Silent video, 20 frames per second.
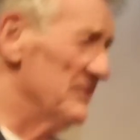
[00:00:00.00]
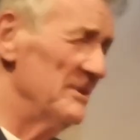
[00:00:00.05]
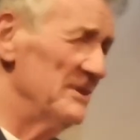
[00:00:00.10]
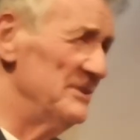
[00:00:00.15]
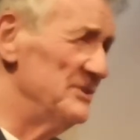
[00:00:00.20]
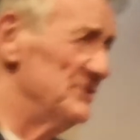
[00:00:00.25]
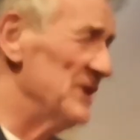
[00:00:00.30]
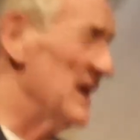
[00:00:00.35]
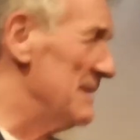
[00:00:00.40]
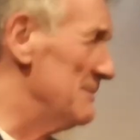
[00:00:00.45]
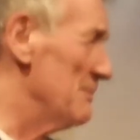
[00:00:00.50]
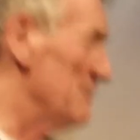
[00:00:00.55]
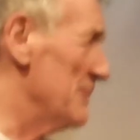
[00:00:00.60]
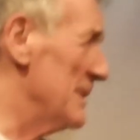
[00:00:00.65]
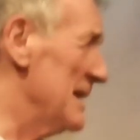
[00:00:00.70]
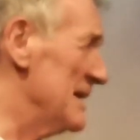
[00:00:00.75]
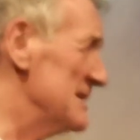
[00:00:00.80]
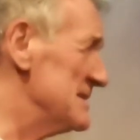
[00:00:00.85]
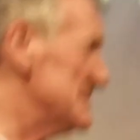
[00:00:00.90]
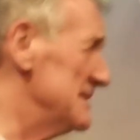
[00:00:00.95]
absolutely
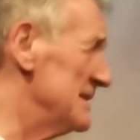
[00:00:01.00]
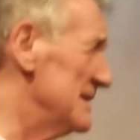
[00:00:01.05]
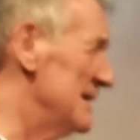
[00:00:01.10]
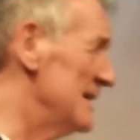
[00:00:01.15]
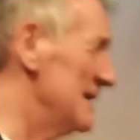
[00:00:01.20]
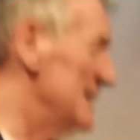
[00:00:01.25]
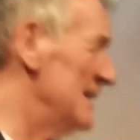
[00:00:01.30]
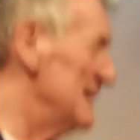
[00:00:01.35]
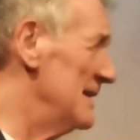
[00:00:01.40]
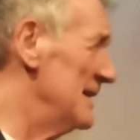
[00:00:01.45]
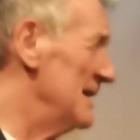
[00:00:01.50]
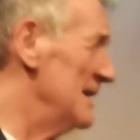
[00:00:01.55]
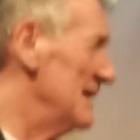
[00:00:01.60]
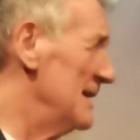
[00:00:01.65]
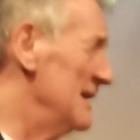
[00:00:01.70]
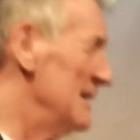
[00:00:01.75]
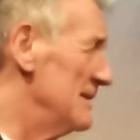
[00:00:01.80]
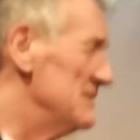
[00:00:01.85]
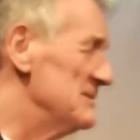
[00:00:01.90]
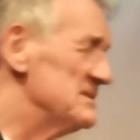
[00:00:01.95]
jam-packed in their
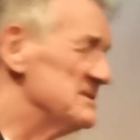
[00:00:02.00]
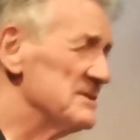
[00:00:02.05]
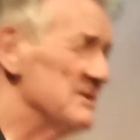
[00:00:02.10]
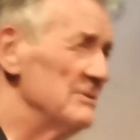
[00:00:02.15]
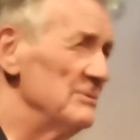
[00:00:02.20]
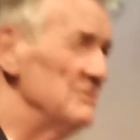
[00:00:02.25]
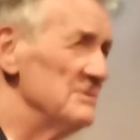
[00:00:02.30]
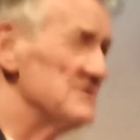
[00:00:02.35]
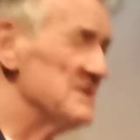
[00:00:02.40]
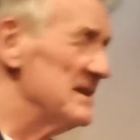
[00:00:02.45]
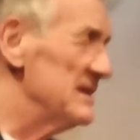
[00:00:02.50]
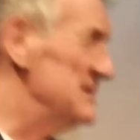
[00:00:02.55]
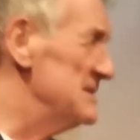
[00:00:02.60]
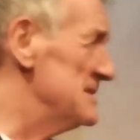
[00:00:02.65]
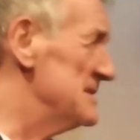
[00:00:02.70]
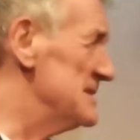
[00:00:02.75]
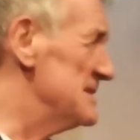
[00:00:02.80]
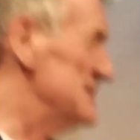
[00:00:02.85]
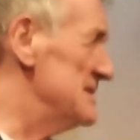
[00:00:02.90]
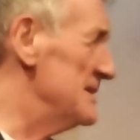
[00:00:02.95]
school
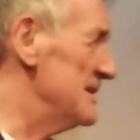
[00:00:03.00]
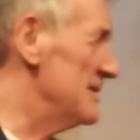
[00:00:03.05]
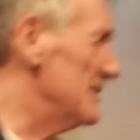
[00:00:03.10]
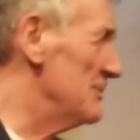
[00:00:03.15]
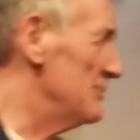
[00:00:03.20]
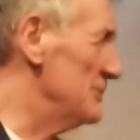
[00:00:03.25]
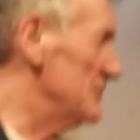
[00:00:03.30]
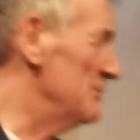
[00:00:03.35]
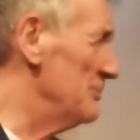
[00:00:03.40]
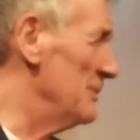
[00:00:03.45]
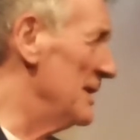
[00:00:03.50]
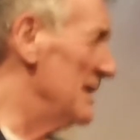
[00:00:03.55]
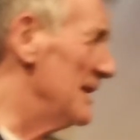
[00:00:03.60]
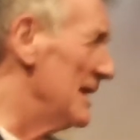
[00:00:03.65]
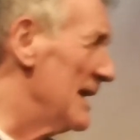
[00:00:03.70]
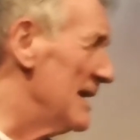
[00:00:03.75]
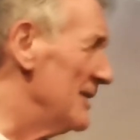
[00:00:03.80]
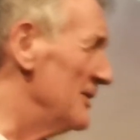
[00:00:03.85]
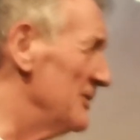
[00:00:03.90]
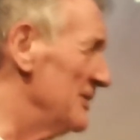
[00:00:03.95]
sizes,
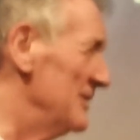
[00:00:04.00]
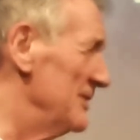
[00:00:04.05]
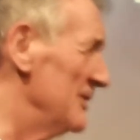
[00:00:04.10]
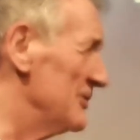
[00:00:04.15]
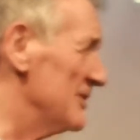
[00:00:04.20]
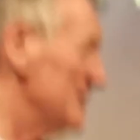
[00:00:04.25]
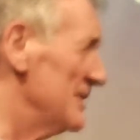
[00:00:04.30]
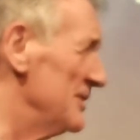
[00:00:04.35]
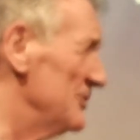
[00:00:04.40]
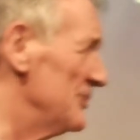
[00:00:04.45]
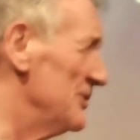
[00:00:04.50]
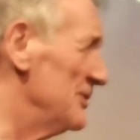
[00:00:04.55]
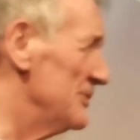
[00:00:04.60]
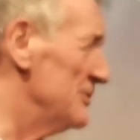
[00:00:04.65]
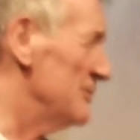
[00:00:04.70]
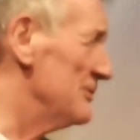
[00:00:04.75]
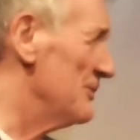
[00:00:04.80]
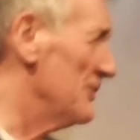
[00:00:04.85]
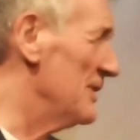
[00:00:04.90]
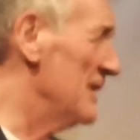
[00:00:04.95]
wouldn't be allowed in this
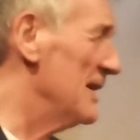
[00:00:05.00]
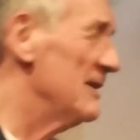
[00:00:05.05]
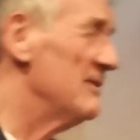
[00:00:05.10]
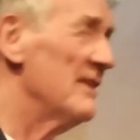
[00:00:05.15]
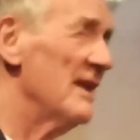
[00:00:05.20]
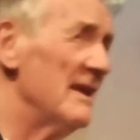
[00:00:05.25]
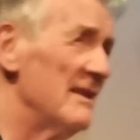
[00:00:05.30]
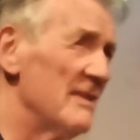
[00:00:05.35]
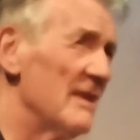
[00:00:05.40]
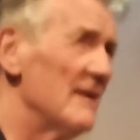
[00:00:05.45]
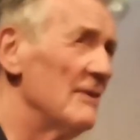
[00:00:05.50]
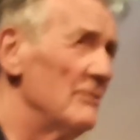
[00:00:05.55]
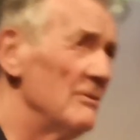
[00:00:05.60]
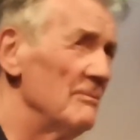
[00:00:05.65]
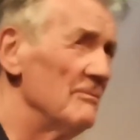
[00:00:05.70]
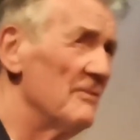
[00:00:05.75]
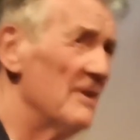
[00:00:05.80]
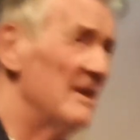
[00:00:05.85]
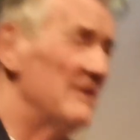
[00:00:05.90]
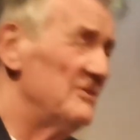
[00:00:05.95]
country sort of thing.
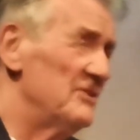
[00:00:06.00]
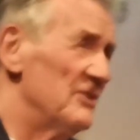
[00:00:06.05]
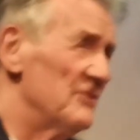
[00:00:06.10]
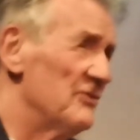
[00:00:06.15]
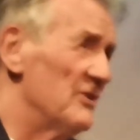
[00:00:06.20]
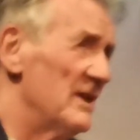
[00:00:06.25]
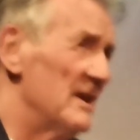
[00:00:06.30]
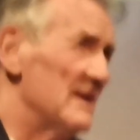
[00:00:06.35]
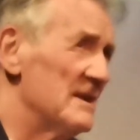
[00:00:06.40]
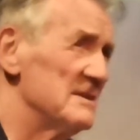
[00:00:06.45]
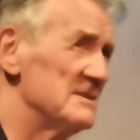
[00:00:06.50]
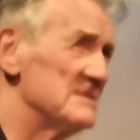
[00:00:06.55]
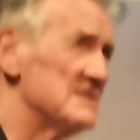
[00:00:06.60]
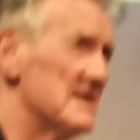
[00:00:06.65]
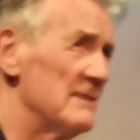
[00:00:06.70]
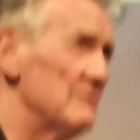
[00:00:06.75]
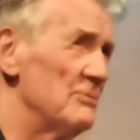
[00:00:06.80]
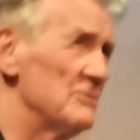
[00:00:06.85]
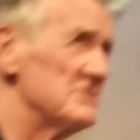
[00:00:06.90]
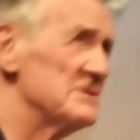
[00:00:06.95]
And they're just
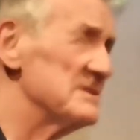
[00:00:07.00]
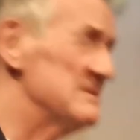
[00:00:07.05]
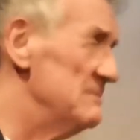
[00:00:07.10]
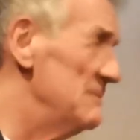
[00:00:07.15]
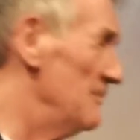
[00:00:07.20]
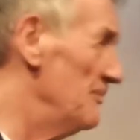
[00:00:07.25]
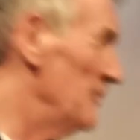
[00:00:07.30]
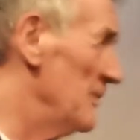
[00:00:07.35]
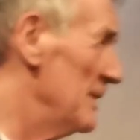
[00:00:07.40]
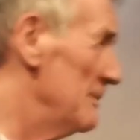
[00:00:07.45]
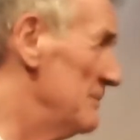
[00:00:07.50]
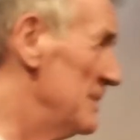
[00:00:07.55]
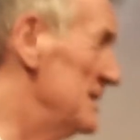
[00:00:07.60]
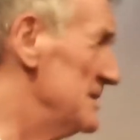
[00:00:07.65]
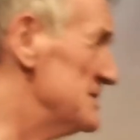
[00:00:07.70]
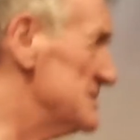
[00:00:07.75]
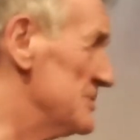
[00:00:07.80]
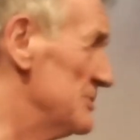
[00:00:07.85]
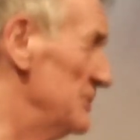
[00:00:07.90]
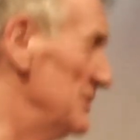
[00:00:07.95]
there because they want to
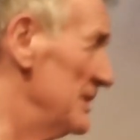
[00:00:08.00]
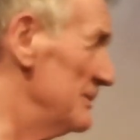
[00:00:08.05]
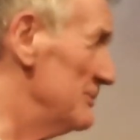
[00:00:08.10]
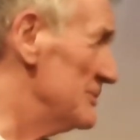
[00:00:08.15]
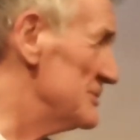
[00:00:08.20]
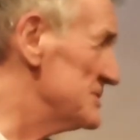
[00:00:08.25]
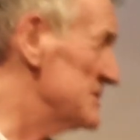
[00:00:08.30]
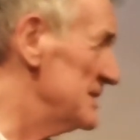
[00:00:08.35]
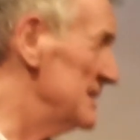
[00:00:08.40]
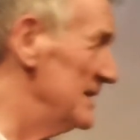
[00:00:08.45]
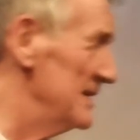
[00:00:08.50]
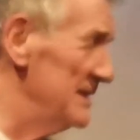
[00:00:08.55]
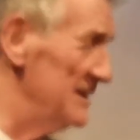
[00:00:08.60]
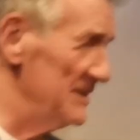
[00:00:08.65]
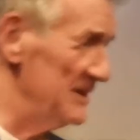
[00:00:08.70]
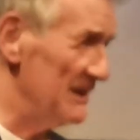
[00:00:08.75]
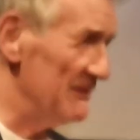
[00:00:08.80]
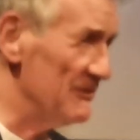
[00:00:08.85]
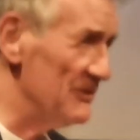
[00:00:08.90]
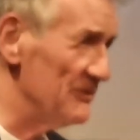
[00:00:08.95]
be in school, they want
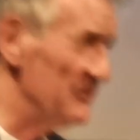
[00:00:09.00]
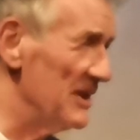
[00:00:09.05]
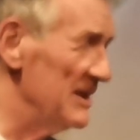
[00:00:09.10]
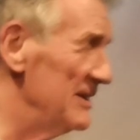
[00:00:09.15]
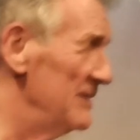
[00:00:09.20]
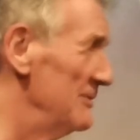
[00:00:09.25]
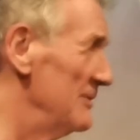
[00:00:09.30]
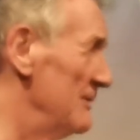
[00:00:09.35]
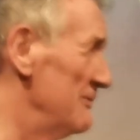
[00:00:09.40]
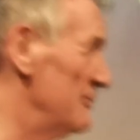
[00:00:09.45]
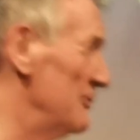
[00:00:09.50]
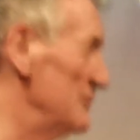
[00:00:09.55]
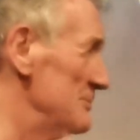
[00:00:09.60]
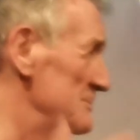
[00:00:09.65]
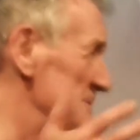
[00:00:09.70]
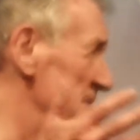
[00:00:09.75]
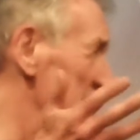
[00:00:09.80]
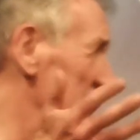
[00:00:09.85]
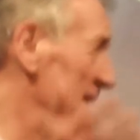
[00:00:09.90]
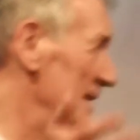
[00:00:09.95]
to learn, they've got their
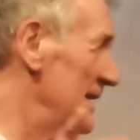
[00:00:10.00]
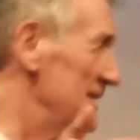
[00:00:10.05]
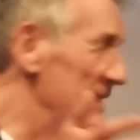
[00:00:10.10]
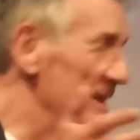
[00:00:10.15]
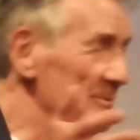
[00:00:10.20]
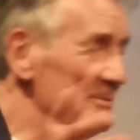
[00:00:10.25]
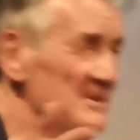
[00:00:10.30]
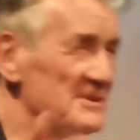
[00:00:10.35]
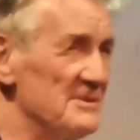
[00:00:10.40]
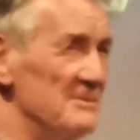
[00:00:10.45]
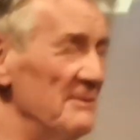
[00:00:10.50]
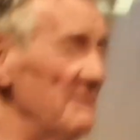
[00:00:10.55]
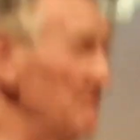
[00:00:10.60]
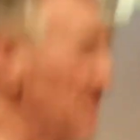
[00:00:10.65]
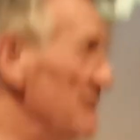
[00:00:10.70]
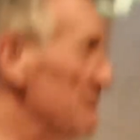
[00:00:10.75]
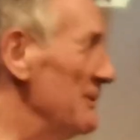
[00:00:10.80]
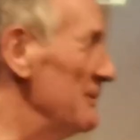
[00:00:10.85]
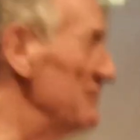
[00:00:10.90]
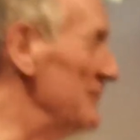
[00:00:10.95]
uniform. And they were
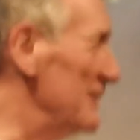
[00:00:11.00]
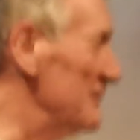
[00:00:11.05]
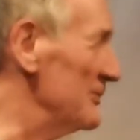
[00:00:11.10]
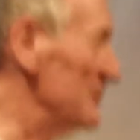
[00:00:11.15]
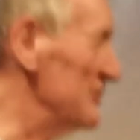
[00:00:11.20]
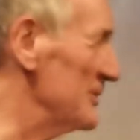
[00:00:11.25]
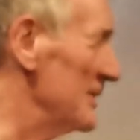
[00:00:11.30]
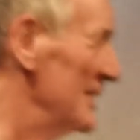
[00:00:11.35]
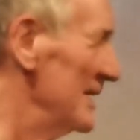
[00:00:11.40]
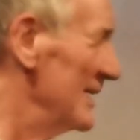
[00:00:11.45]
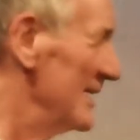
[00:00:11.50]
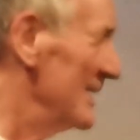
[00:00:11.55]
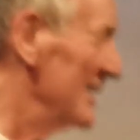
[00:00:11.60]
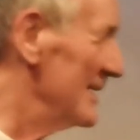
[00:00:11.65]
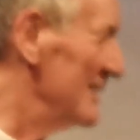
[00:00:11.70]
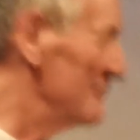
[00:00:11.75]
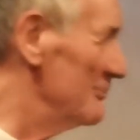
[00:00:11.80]
terrific when I was